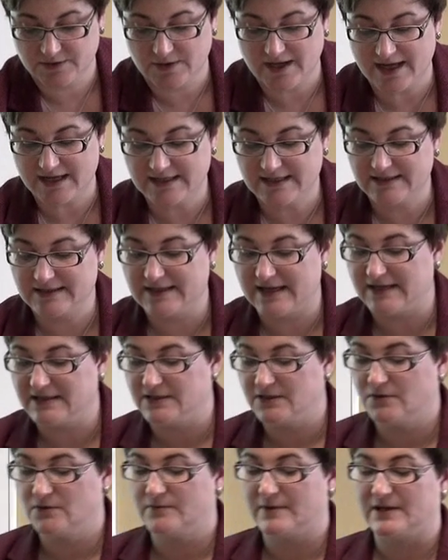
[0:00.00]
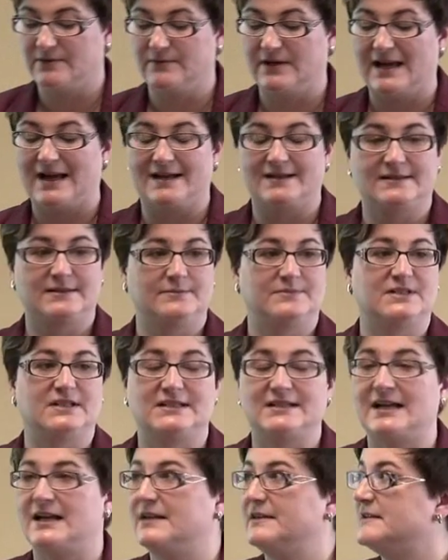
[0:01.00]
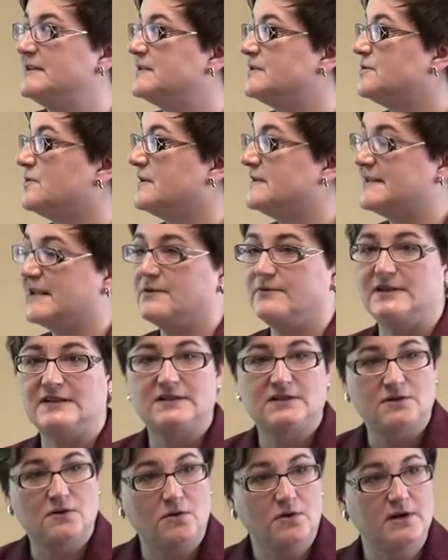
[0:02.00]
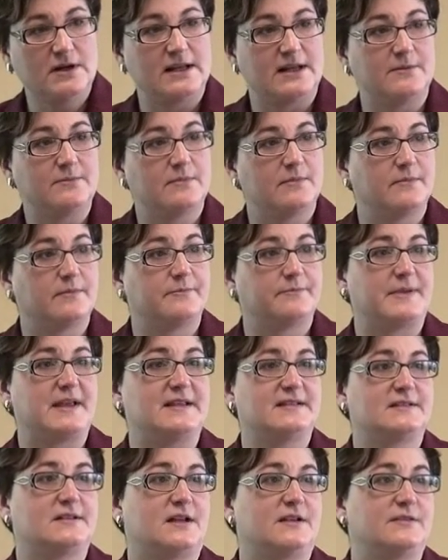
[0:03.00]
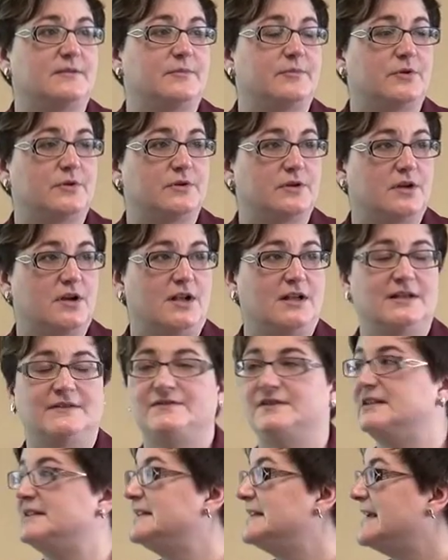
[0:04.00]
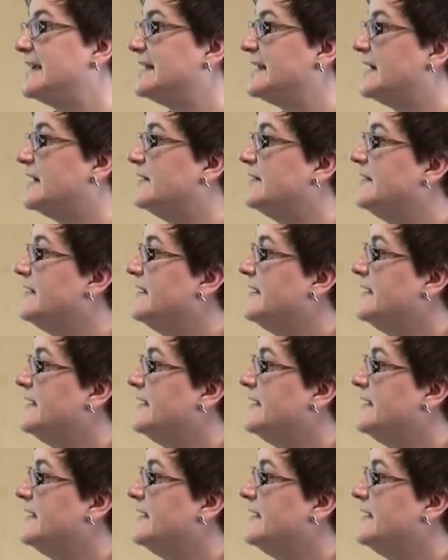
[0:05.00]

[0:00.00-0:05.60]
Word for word: so how did they do when we asked them to tell these stories and we scored it based on the protocol of the T N L,